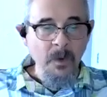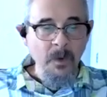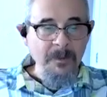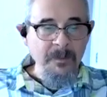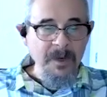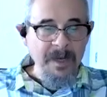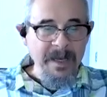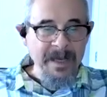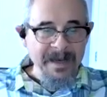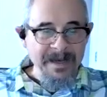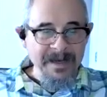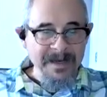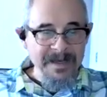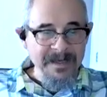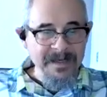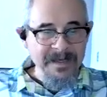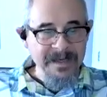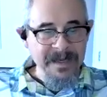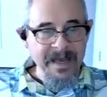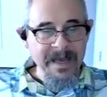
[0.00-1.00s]
we begin to
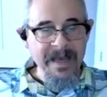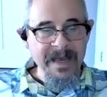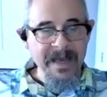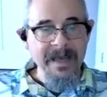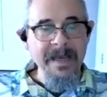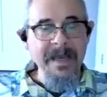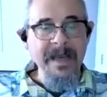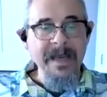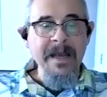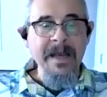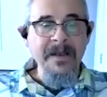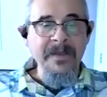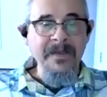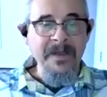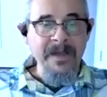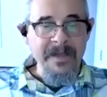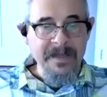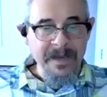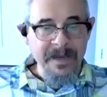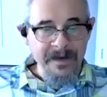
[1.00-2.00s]
see
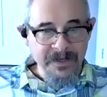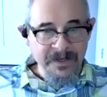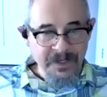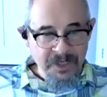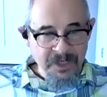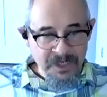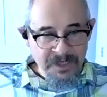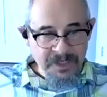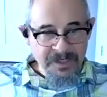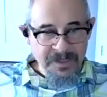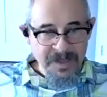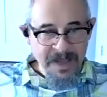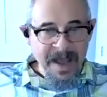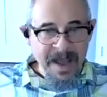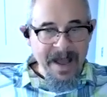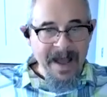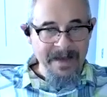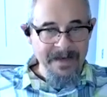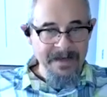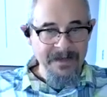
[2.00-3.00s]
that they're just
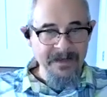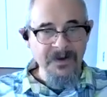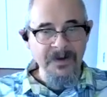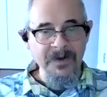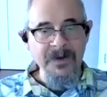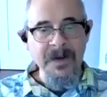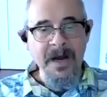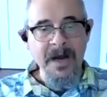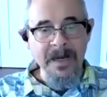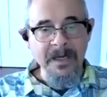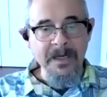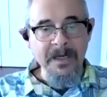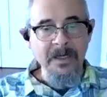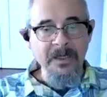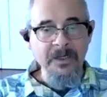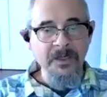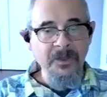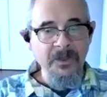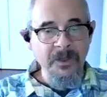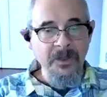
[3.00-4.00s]
that. They're not
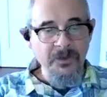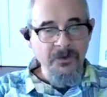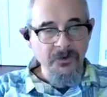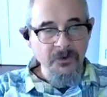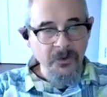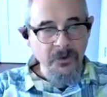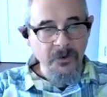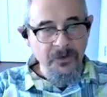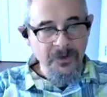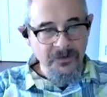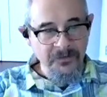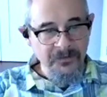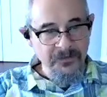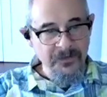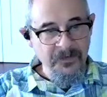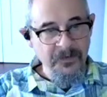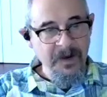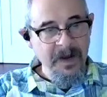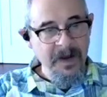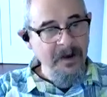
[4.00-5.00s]
the truth of
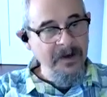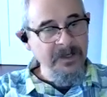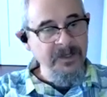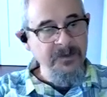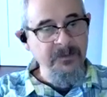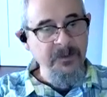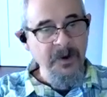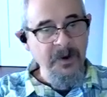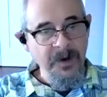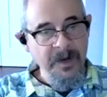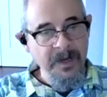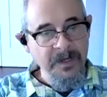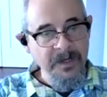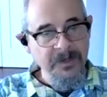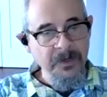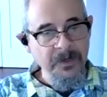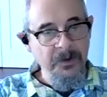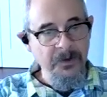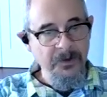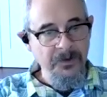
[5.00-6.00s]
our
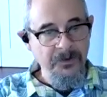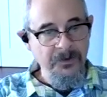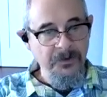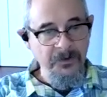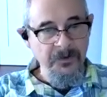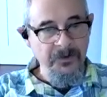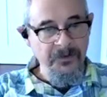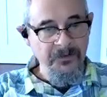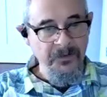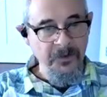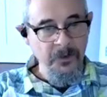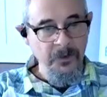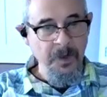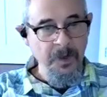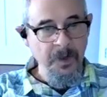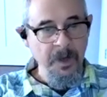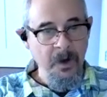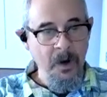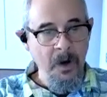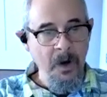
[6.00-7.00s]
experience or the truth of who
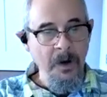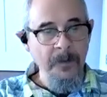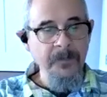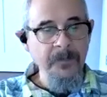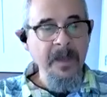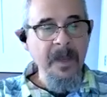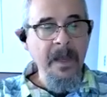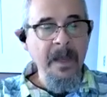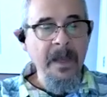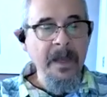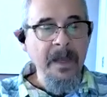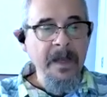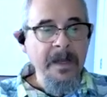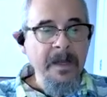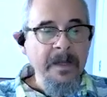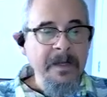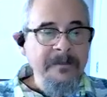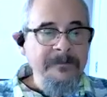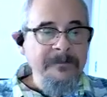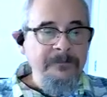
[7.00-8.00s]
we are.
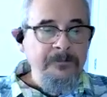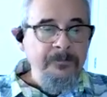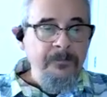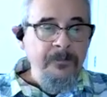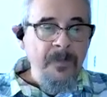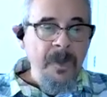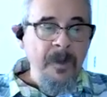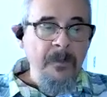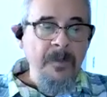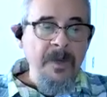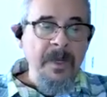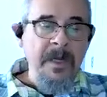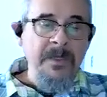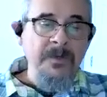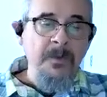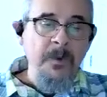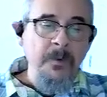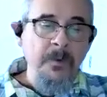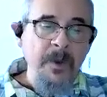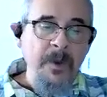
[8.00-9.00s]
Because
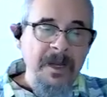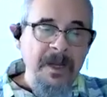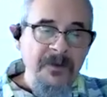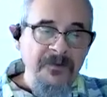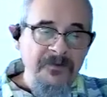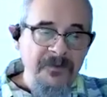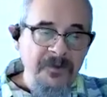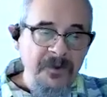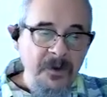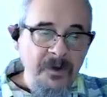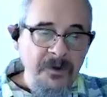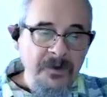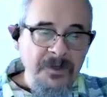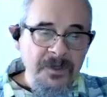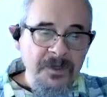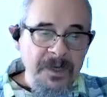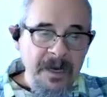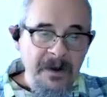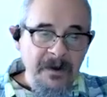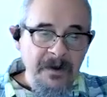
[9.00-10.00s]
when we
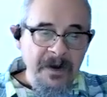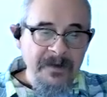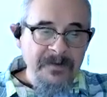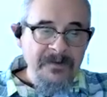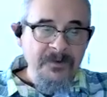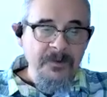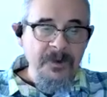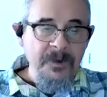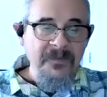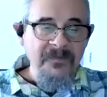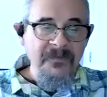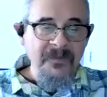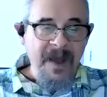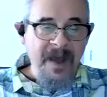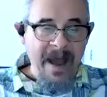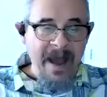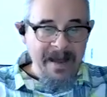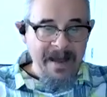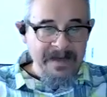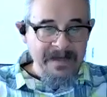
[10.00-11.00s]
confuse narratives with
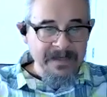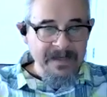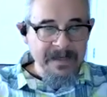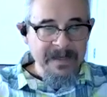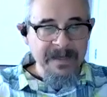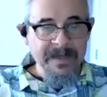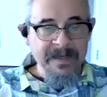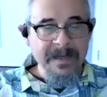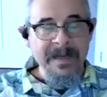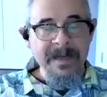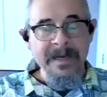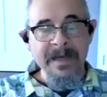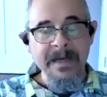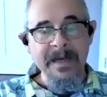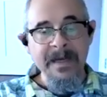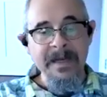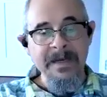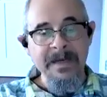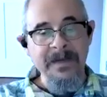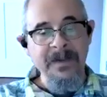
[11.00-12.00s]
facts, it can
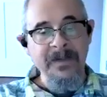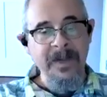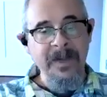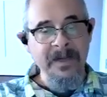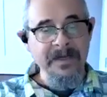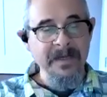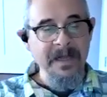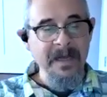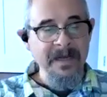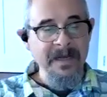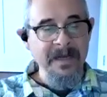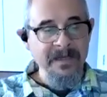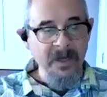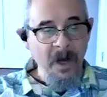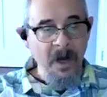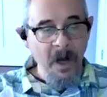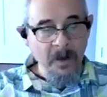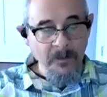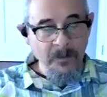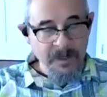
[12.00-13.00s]
lead to things like
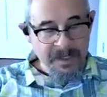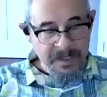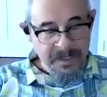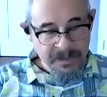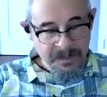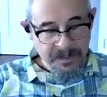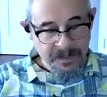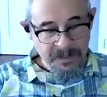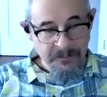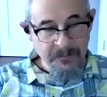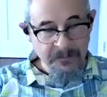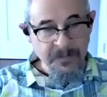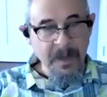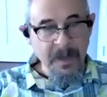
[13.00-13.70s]
dogmatism,